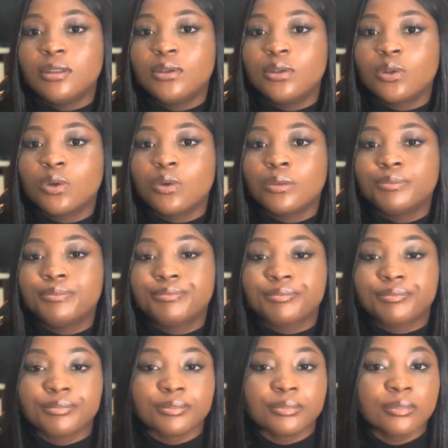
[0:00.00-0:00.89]
So
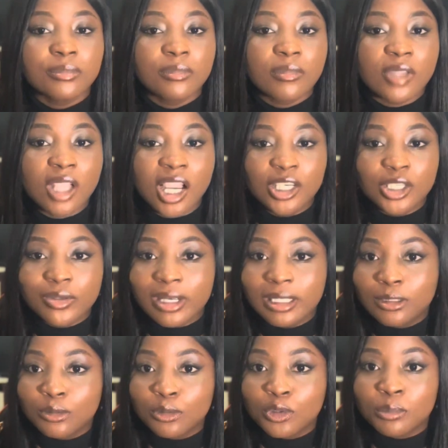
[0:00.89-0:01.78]
I
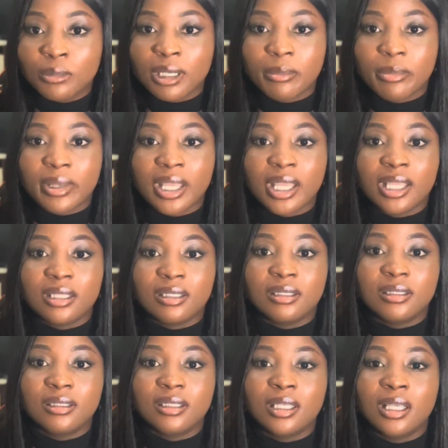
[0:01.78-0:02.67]
try to do my
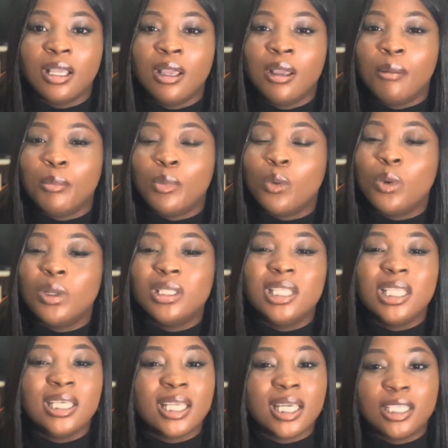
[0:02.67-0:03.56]
best. But one
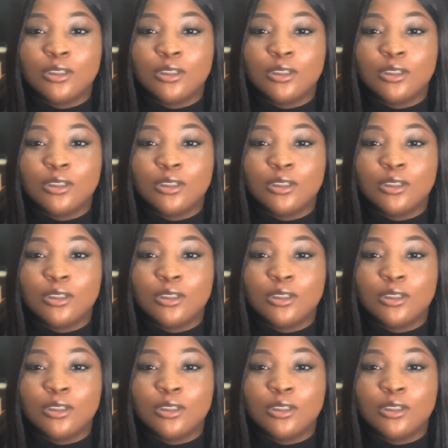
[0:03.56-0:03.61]
thing I